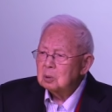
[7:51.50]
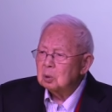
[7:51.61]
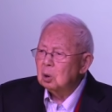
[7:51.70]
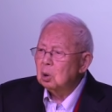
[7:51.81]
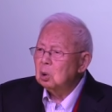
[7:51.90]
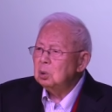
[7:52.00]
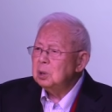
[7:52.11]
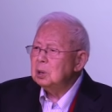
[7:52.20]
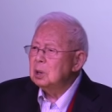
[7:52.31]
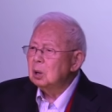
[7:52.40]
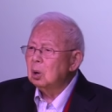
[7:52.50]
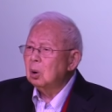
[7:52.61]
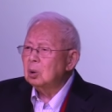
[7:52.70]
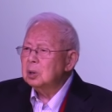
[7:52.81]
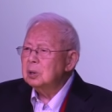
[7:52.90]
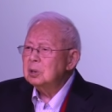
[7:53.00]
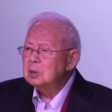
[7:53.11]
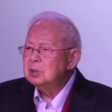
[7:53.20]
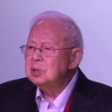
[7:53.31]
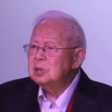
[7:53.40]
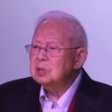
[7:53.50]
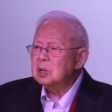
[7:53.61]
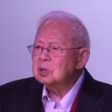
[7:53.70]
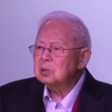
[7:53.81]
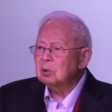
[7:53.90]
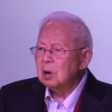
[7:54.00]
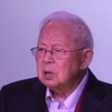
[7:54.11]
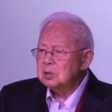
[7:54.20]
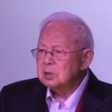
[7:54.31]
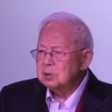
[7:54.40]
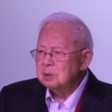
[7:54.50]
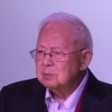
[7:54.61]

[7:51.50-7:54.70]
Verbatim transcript: grow in the Lord Jesus Christ.